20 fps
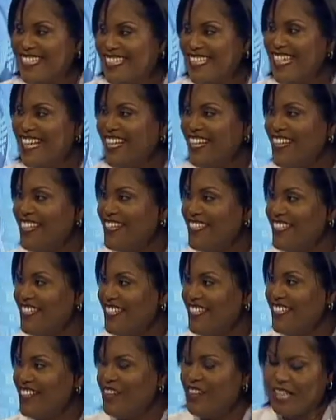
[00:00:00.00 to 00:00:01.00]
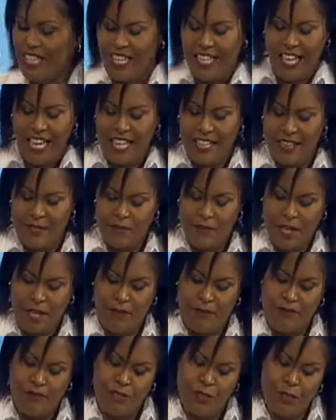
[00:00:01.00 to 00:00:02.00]
Yeah. Okay,
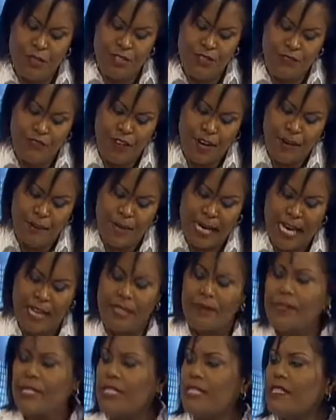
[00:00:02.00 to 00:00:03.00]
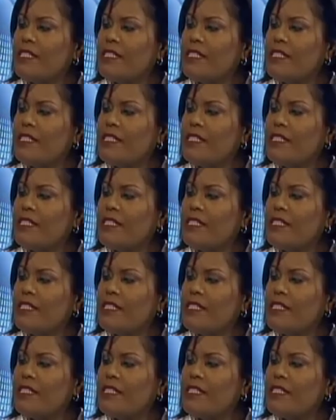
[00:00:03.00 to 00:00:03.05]
and foods from animals.